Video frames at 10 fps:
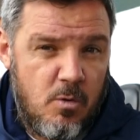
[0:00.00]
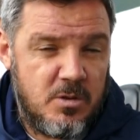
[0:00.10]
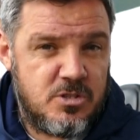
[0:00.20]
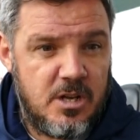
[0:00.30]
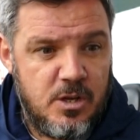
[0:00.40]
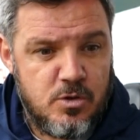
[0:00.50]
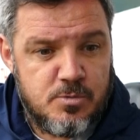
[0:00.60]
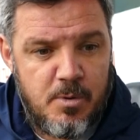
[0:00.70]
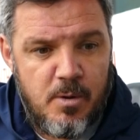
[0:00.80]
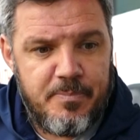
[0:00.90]
No one wants to
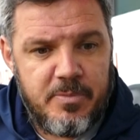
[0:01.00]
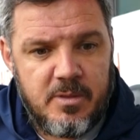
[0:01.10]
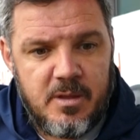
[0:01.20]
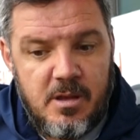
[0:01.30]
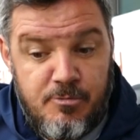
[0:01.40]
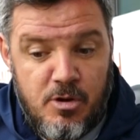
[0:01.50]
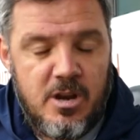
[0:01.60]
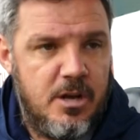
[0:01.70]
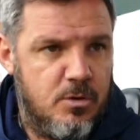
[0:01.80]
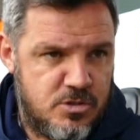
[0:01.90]
lose, but if
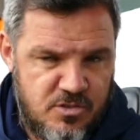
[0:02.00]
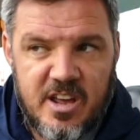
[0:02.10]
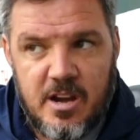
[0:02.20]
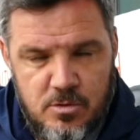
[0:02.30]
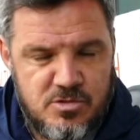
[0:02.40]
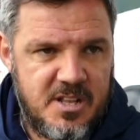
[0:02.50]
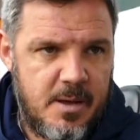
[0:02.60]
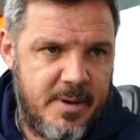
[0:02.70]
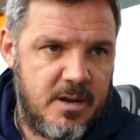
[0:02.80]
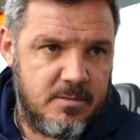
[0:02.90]
we're going to lose, I'd rather lose
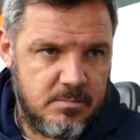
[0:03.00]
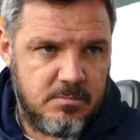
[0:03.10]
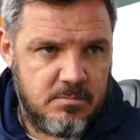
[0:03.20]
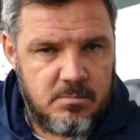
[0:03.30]
in that manner.